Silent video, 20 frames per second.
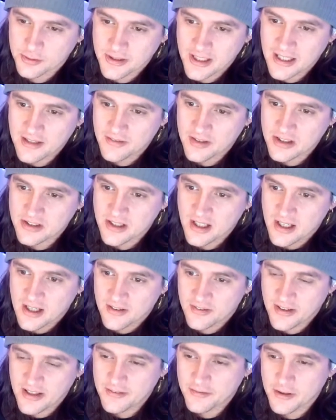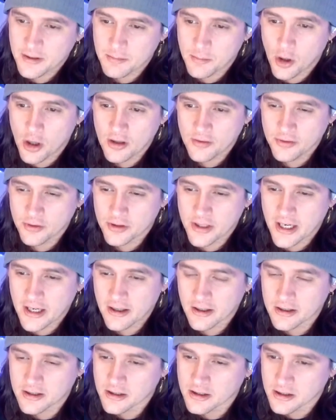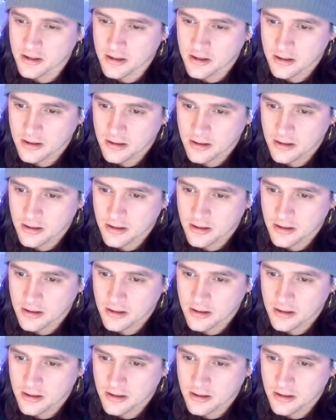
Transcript: Davies. Favorite Marvel character?